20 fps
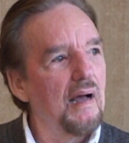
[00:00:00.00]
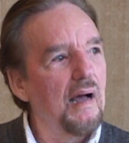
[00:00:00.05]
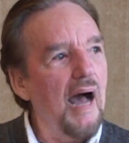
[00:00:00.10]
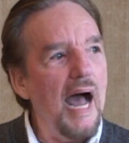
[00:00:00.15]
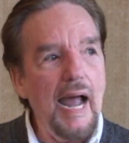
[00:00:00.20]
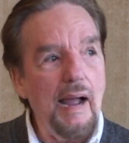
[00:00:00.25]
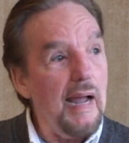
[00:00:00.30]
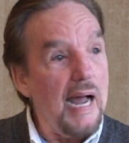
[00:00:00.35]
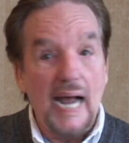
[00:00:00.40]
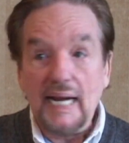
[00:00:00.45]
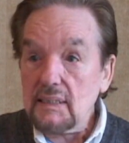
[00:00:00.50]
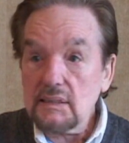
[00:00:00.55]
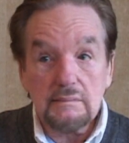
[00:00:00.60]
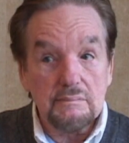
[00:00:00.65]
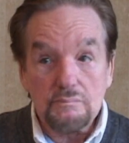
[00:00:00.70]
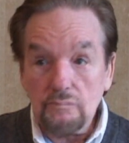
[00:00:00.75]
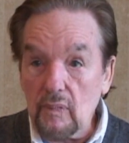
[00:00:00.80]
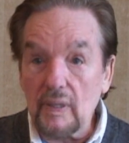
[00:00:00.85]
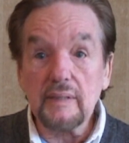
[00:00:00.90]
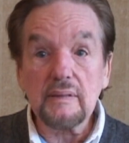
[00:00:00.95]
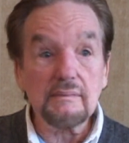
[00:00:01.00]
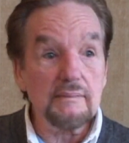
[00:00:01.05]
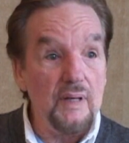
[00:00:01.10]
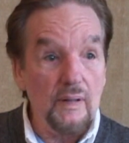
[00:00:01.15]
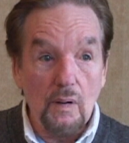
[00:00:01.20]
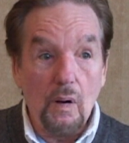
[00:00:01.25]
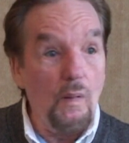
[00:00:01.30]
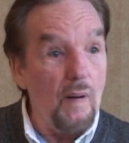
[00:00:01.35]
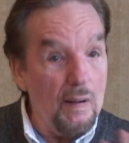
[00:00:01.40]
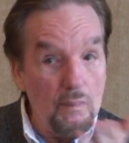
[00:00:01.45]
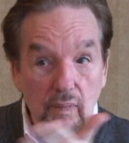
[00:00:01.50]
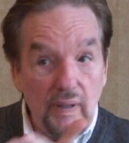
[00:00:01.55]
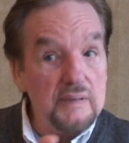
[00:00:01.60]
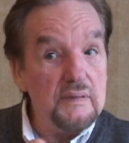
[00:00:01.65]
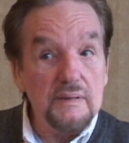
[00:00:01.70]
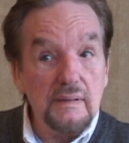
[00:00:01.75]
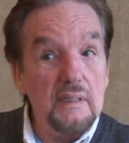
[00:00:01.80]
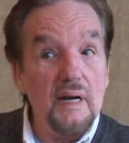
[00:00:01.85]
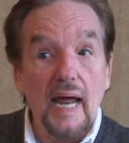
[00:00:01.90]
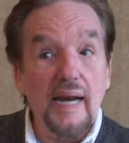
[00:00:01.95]
I went
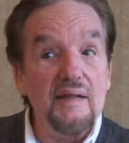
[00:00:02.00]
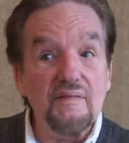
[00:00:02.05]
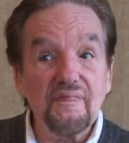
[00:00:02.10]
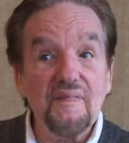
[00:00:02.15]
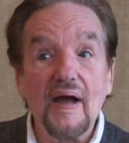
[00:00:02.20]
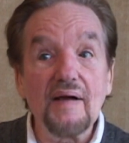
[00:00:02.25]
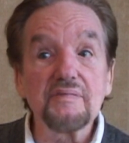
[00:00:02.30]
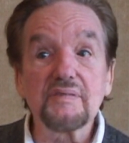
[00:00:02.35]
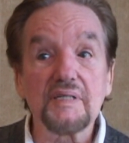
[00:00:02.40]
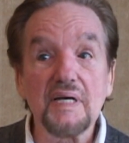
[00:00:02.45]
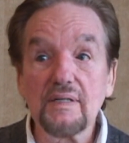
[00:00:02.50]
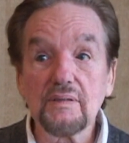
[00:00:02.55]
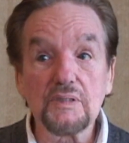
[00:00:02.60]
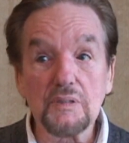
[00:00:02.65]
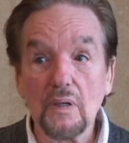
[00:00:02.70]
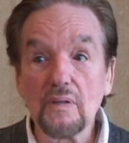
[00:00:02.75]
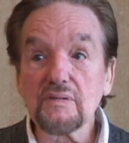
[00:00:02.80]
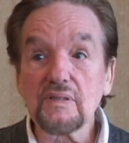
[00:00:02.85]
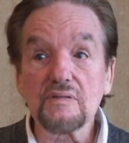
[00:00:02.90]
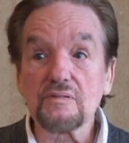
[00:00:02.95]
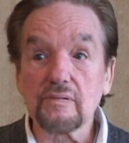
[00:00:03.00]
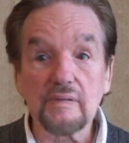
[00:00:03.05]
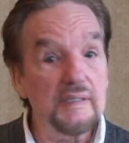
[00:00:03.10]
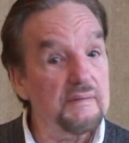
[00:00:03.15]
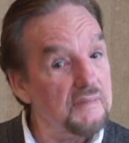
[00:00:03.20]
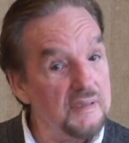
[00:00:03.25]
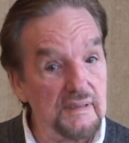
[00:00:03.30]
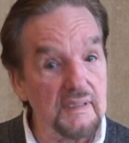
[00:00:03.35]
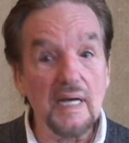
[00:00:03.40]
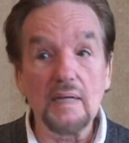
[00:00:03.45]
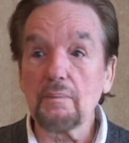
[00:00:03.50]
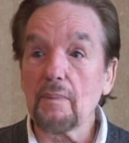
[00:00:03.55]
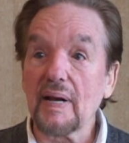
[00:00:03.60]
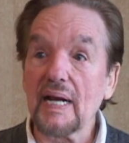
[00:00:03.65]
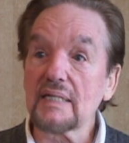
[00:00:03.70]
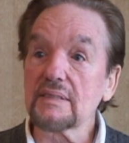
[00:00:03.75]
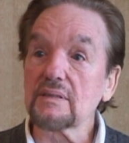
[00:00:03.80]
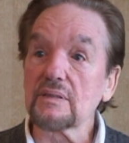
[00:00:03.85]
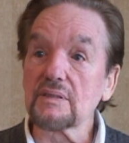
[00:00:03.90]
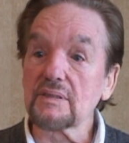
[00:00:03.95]
to 95 St. Joseph Street to St.
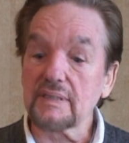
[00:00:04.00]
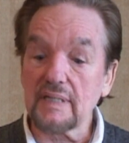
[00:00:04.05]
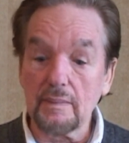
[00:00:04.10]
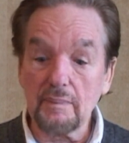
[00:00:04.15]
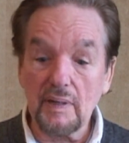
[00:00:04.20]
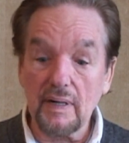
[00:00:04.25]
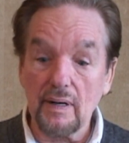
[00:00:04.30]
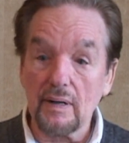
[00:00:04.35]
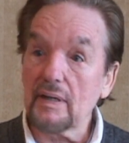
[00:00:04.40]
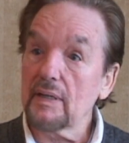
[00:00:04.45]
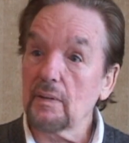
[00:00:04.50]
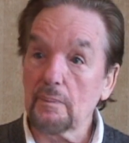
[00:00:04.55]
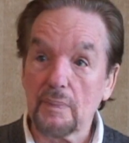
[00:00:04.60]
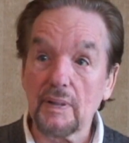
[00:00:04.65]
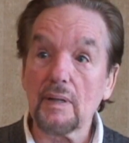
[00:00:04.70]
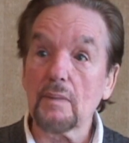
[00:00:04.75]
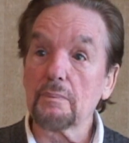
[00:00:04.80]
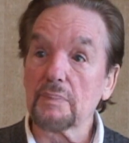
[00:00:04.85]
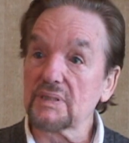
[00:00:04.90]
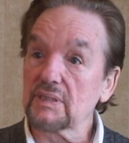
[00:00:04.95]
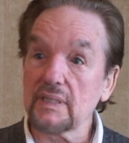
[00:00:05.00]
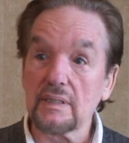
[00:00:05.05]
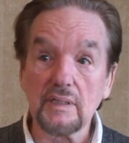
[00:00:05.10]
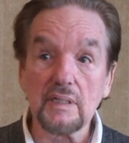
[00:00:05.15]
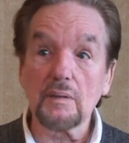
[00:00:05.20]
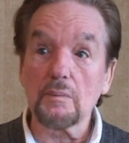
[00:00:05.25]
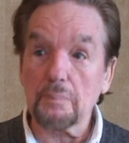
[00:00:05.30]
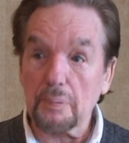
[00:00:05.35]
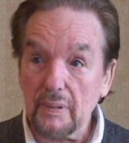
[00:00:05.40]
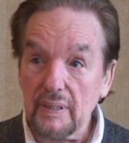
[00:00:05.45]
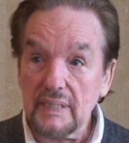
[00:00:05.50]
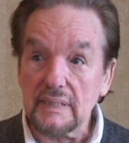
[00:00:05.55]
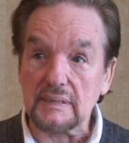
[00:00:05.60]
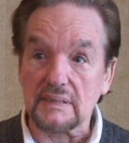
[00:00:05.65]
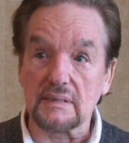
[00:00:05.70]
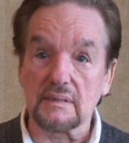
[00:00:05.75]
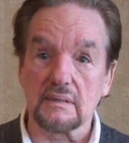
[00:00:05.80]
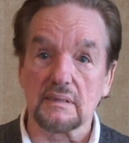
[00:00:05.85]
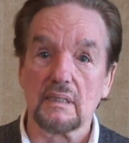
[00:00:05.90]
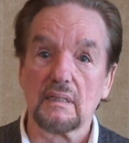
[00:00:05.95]
Basil's Seminary to be a Basilian
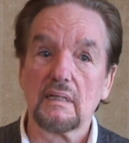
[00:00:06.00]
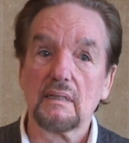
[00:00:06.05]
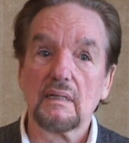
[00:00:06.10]
priest.